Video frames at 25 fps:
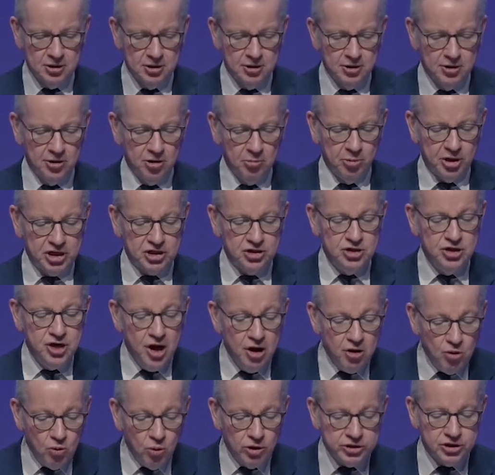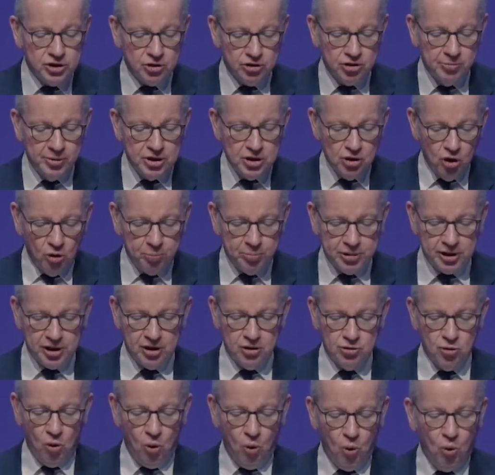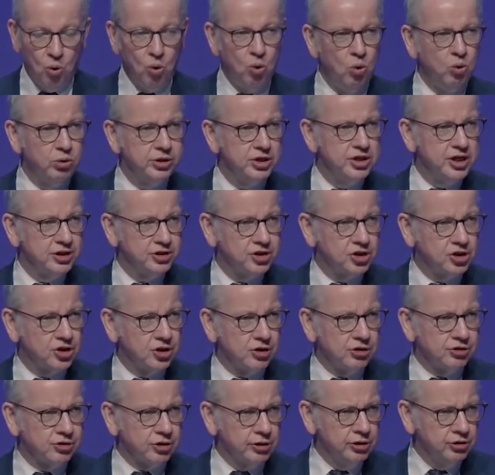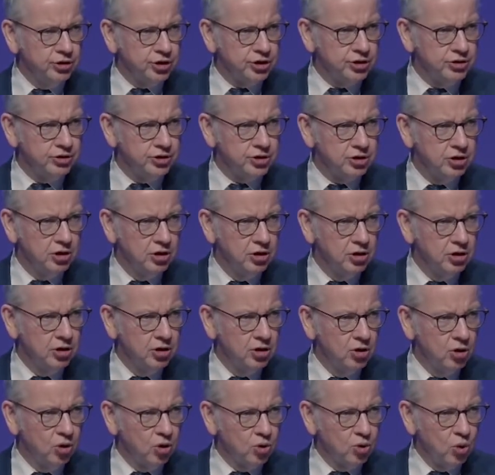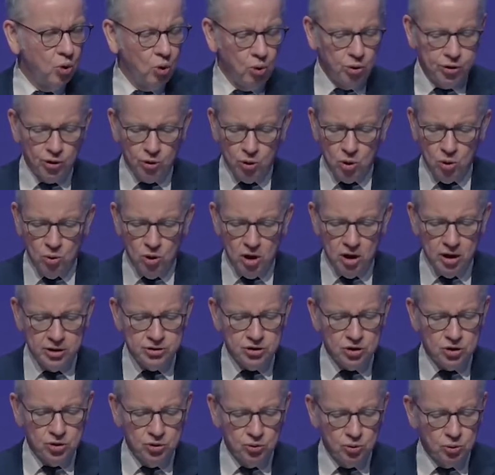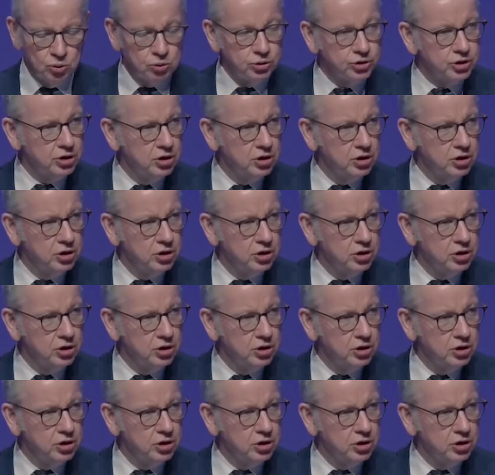because no one's got a monopoly on all the necessary solutions or all the required tools